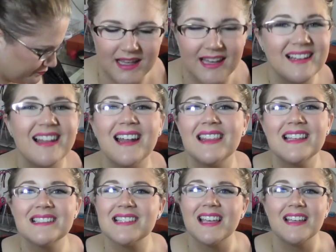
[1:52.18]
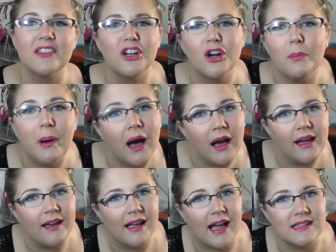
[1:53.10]
And a lot of these, like, they're a
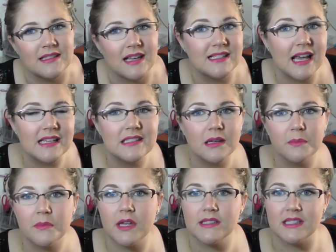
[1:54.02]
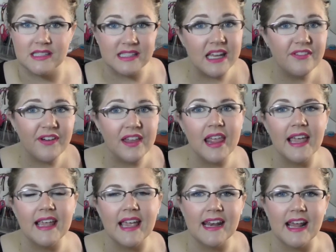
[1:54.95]
buck, guys. I test them to see if I
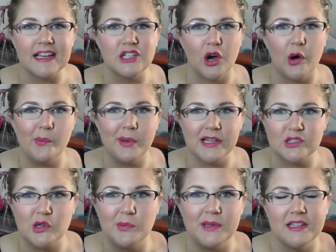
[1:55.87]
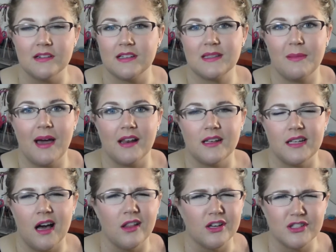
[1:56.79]
like it and I don't, but it's no big deal because I'm at a
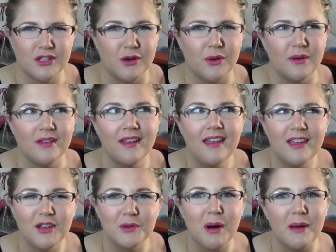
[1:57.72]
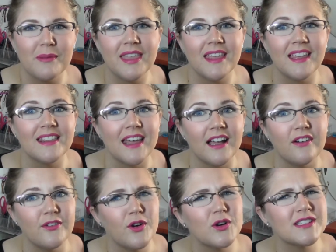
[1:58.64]
dollar. So you're probably thinking like,
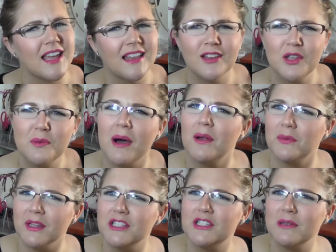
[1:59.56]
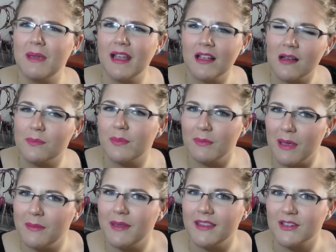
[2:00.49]
of course, Kayla, you bought really cheap makeup and
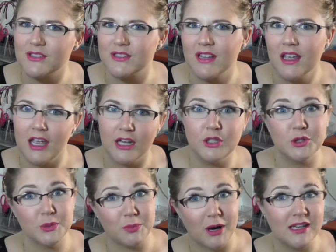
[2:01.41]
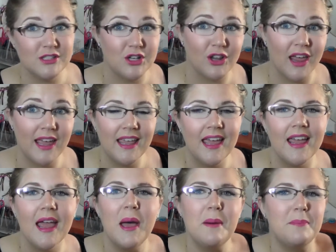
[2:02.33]
maybe there's, and you're surprised you don't it,
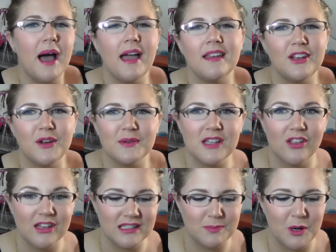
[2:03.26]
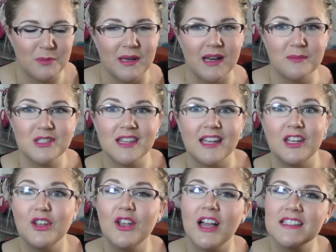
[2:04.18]
but you know, it's all an experiment. I'm just
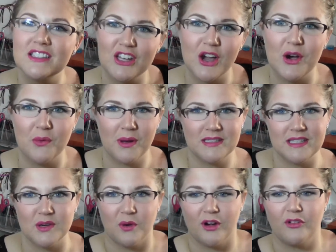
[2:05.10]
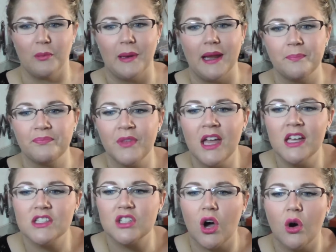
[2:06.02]
letting you guys know what didn't work for me.
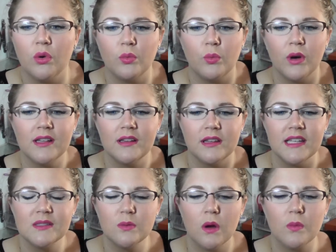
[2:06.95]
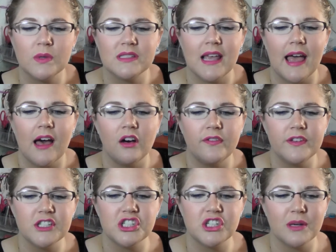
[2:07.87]
So what this one was the
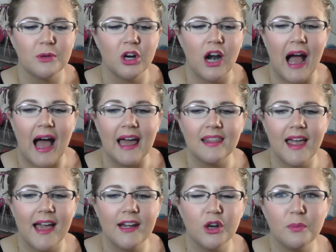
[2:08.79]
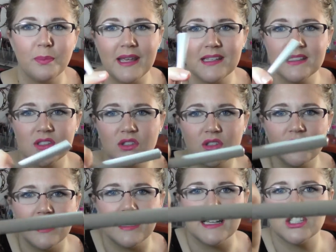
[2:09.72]
e.l.f. Shimmer Eyeliner
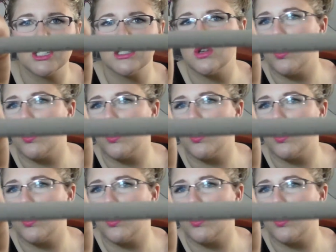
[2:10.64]
Pencil and it's just